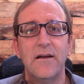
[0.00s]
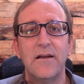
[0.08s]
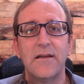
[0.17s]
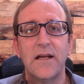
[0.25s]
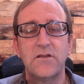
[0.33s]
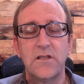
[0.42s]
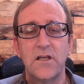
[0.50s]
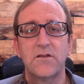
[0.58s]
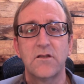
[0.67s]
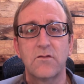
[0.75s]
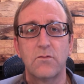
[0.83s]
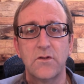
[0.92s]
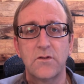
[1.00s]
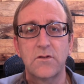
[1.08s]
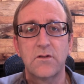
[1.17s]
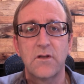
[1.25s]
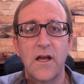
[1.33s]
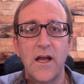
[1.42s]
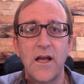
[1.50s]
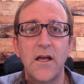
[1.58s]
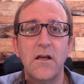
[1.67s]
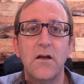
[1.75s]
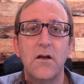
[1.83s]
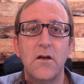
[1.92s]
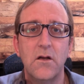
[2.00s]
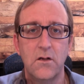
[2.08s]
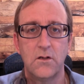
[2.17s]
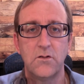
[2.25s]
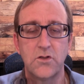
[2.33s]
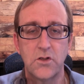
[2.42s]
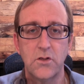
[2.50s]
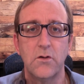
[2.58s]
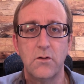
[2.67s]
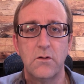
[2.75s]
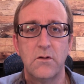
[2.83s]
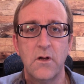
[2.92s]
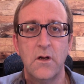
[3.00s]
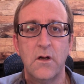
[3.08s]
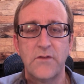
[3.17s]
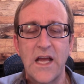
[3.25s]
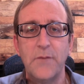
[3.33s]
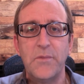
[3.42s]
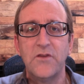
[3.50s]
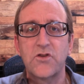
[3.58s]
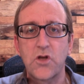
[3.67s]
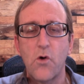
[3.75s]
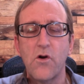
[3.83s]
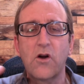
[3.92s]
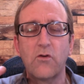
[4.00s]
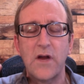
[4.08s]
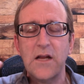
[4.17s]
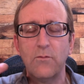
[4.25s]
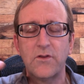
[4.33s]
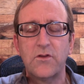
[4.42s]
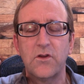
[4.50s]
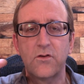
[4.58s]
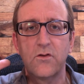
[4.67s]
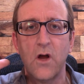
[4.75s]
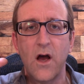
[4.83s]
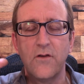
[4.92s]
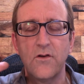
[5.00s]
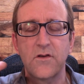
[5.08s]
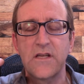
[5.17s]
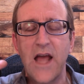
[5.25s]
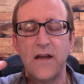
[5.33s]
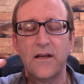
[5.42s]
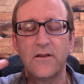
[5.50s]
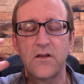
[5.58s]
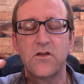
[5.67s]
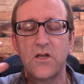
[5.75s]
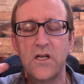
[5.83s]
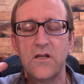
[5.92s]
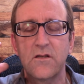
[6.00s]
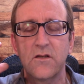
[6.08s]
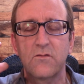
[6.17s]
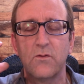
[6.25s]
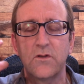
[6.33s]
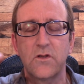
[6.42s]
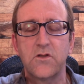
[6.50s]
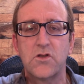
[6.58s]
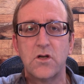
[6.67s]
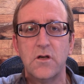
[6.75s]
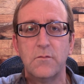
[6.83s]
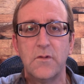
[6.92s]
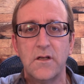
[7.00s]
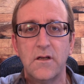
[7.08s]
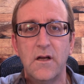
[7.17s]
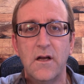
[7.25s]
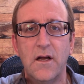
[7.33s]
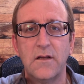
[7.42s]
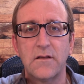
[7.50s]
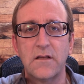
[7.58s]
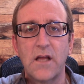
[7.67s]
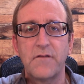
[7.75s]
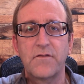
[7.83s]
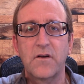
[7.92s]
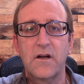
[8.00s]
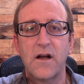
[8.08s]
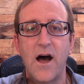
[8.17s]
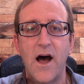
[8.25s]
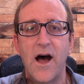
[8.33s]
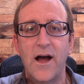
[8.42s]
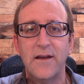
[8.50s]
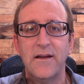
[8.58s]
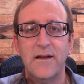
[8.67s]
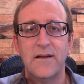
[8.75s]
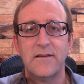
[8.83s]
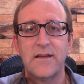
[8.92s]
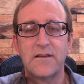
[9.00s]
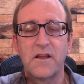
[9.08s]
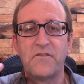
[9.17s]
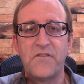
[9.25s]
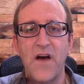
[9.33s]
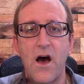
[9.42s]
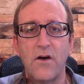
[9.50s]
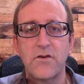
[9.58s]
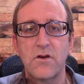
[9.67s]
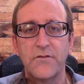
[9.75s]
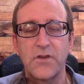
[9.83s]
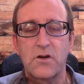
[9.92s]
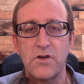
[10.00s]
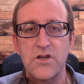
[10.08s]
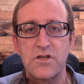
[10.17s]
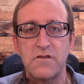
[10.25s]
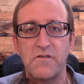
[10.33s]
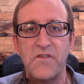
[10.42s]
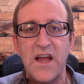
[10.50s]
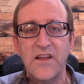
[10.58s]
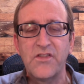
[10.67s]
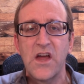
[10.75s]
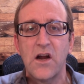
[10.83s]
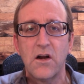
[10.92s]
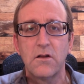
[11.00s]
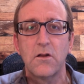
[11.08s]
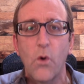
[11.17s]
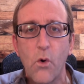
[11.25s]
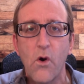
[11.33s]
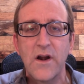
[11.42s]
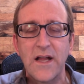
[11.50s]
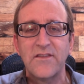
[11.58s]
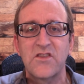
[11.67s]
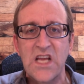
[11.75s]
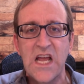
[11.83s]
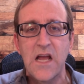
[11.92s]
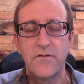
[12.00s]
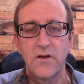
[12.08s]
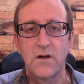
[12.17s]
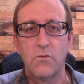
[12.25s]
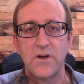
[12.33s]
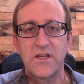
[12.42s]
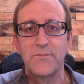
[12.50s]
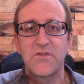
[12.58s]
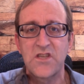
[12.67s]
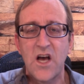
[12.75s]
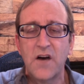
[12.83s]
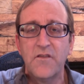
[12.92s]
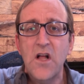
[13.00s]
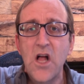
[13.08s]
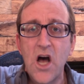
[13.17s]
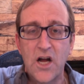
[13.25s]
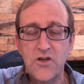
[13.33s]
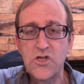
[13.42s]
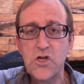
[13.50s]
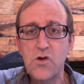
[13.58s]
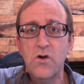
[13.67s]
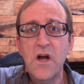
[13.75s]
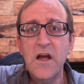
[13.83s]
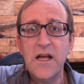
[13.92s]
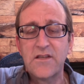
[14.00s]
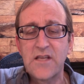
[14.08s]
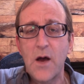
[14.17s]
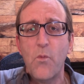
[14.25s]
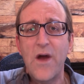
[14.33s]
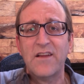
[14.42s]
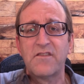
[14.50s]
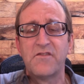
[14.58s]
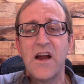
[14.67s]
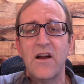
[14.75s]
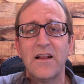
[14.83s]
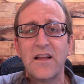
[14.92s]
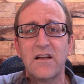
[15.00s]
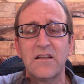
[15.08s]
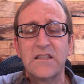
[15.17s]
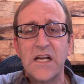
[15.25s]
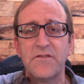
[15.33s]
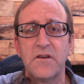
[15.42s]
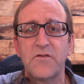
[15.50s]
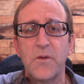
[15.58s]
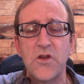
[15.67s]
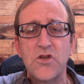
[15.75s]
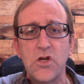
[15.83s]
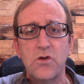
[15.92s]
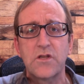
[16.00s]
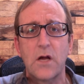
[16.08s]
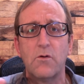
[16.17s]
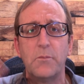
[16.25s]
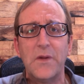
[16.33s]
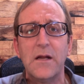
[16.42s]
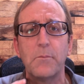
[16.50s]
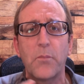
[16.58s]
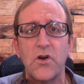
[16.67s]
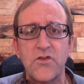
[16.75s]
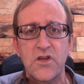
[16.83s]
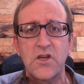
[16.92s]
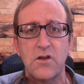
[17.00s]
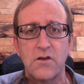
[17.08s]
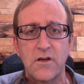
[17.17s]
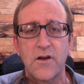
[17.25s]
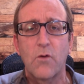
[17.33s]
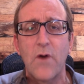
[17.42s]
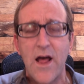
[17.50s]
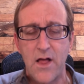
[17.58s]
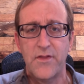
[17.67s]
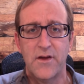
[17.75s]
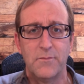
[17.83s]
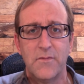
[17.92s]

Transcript: that Jesus was a Jew, they had been so ingrained with this understanding that Jesus was a German that they forgot that the founder of the Christian faith, their Lord and Savior, was himself a Jew, in some ways very little different from the Jews that were being persecuted around them.